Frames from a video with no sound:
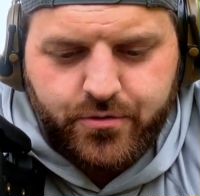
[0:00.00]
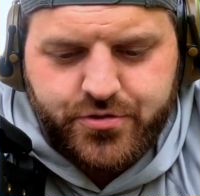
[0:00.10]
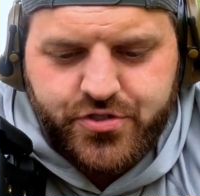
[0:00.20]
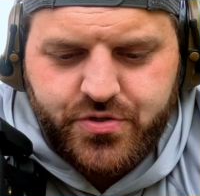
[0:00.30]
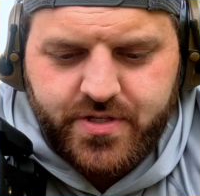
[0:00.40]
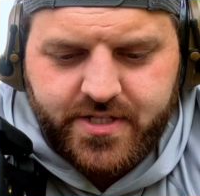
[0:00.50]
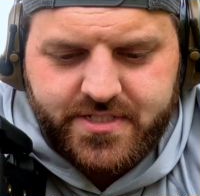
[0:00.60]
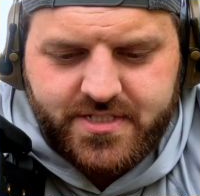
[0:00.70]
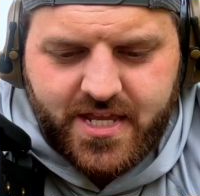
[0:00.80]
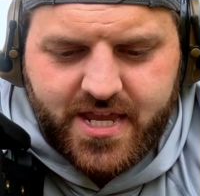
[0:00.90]
we're
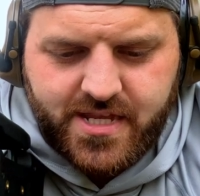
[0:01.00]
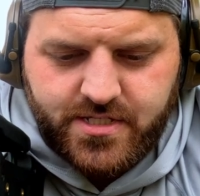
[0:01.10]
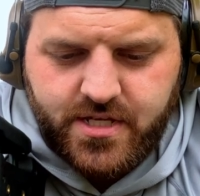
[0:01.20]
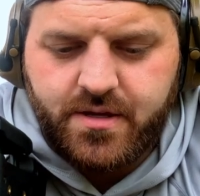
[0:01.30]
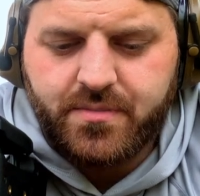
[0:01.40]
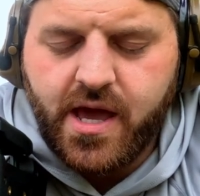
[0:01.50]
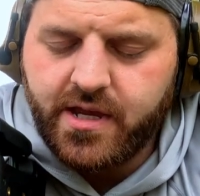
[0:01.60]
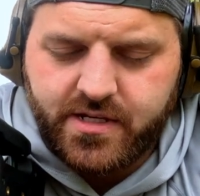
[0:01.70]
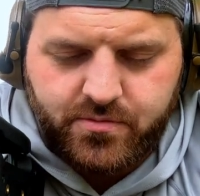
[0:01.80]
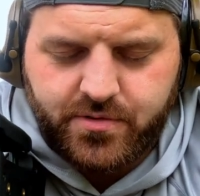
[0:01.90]
shooting a stage. I'm
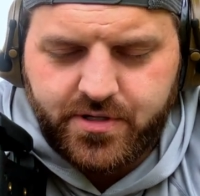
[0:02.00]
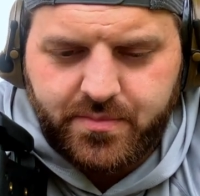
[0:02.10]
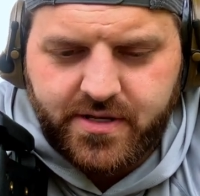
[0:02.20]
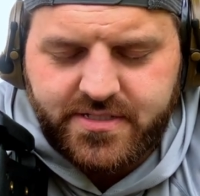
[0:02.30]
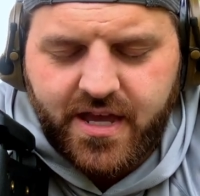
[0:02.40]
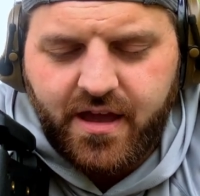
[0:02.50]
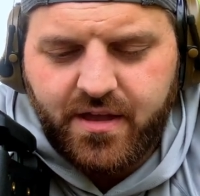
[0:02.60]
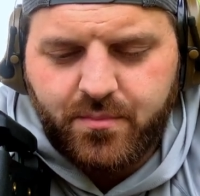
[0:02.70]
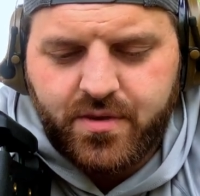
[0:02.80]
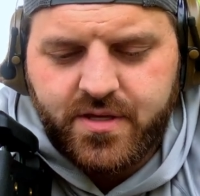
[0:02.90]
not gonna worry about
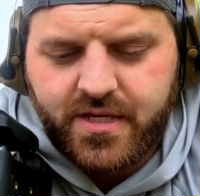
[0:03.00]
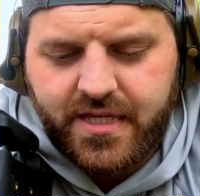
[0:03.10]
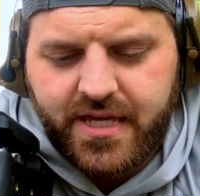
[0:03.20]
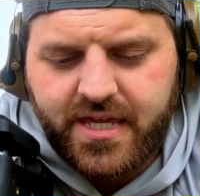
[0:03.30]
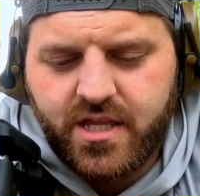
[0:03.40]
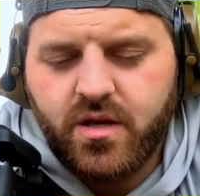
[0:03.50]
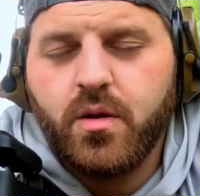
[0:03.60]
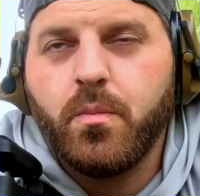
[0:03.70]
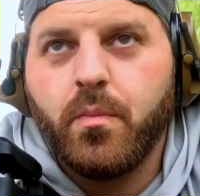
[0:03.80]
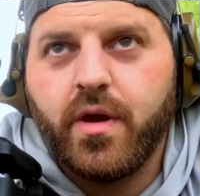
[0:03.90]
time
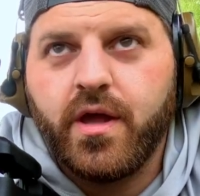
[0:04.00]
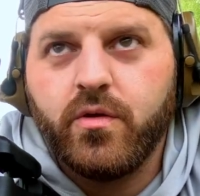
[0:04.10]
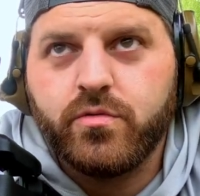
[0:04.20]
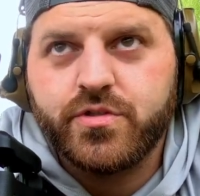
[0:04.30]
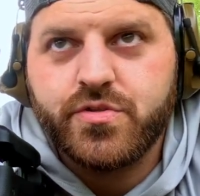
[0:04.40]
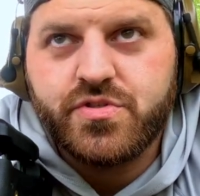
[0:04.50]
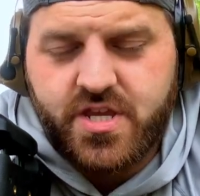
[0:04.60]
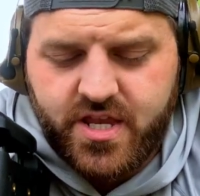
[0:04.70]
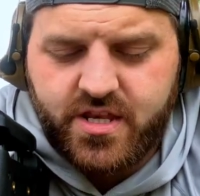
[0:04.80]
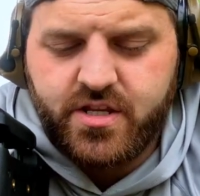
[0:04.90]
again, but we'll do
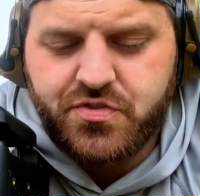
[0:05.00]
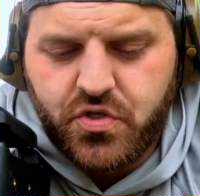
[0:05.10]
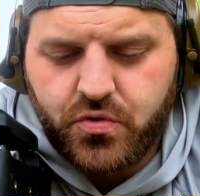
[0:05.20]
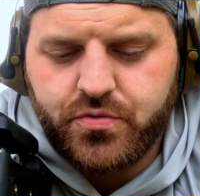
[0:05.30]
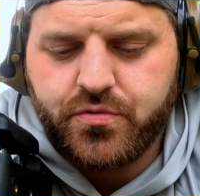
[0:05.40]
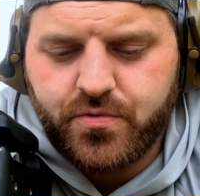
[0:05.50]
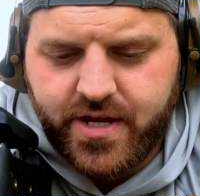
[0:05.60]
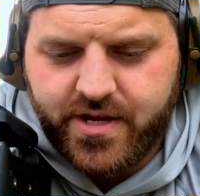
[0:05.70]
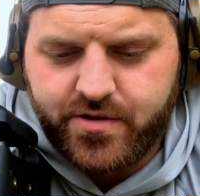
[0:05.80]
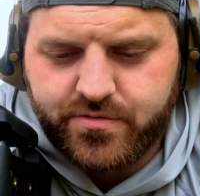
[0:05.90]
10 total
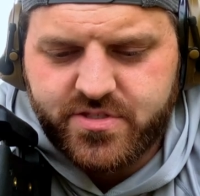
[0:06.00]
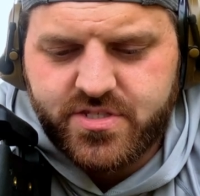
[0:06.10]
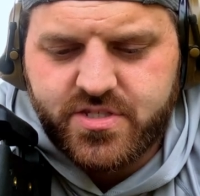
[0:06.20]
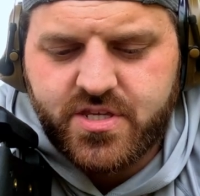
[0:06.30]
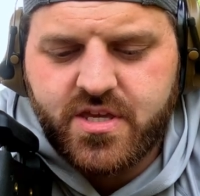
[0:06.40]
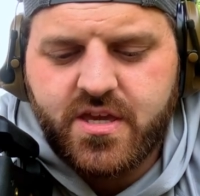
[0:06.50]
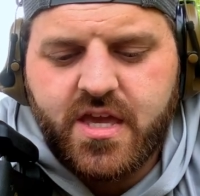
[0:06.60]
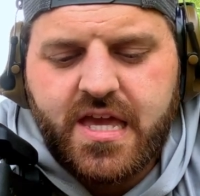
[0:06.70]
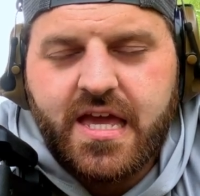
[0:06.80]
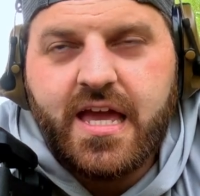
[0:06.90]
rounds,
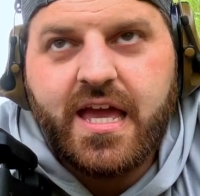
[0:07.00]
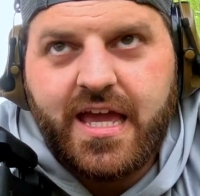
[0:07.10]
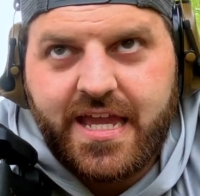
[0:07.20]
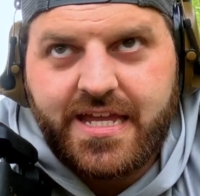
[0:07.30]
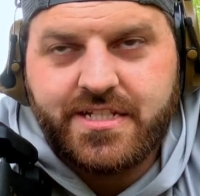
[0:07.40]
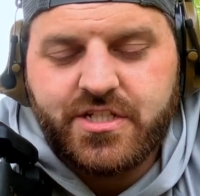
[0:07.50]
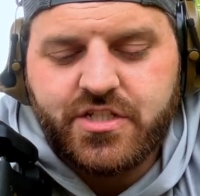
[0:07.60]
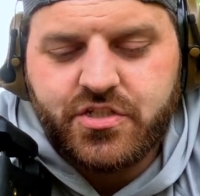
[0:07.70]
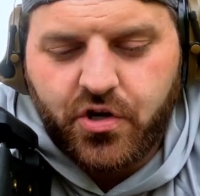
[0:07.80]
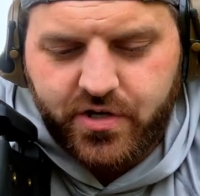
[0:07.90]
8
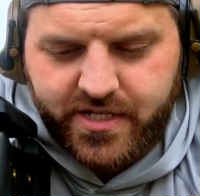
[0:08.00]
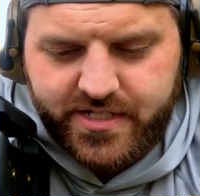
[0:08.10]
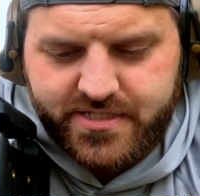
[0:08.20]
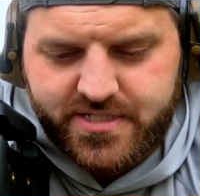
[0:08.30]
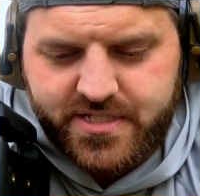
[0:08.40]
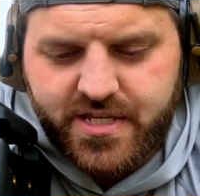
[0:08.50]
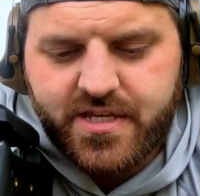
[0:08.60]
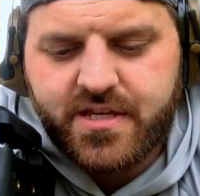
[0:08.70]
targets.